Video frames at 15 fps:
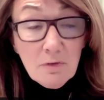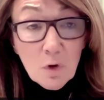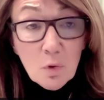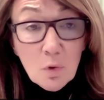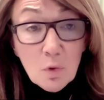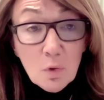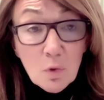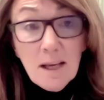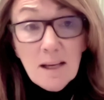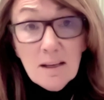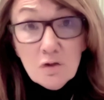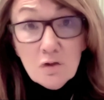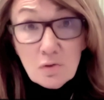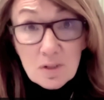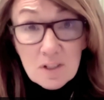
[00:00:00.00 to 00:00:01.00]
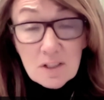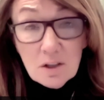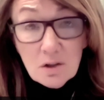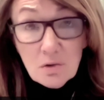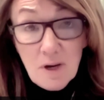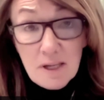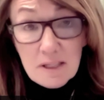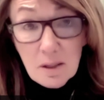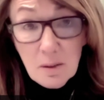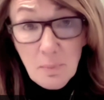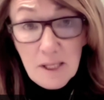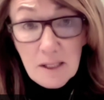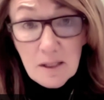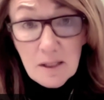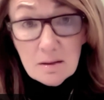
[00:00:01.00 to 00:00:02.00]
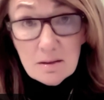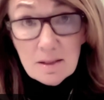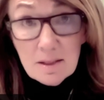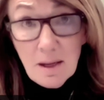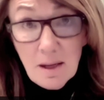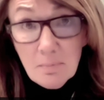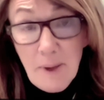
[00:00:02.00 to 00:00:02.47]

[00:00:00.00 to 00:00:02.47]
forward-looking, trusted credit opinions